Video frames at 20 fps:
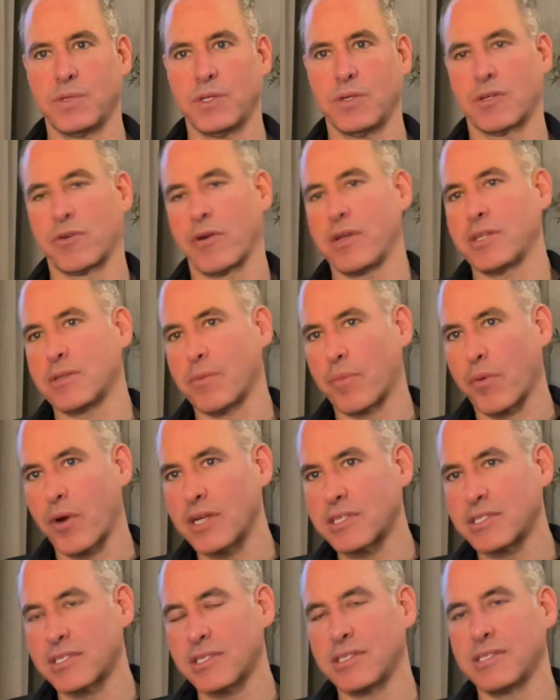Great
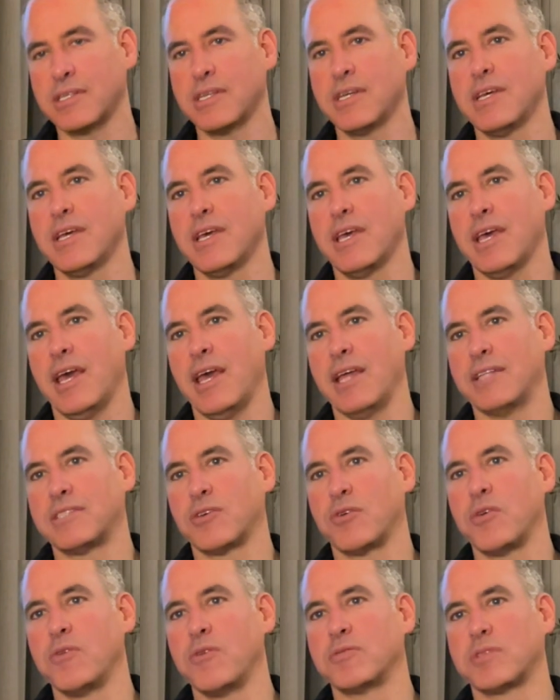Depression, and so
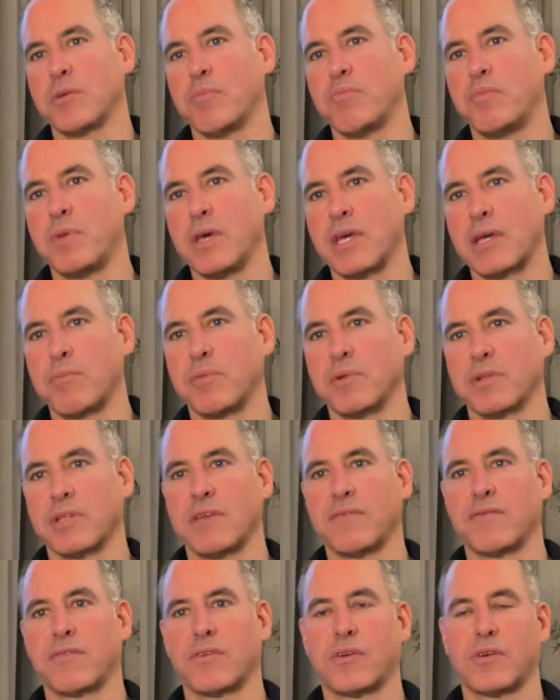he was a big
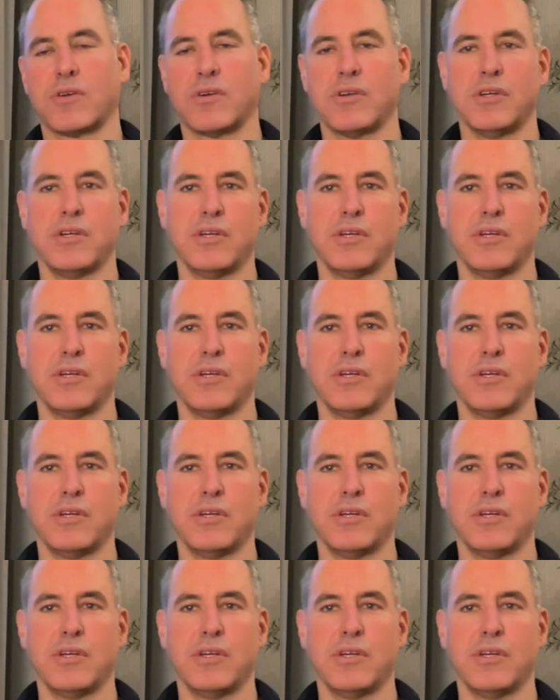believer